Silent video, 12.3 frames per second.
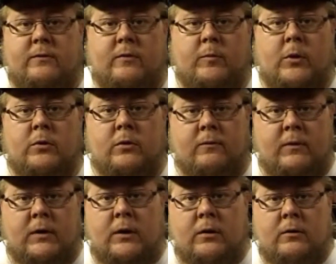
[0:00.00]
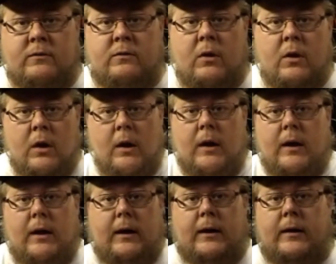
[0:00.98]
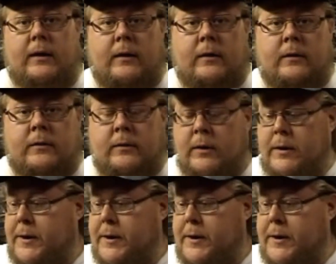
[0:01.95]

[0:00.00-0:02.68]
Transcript: from all your videos, and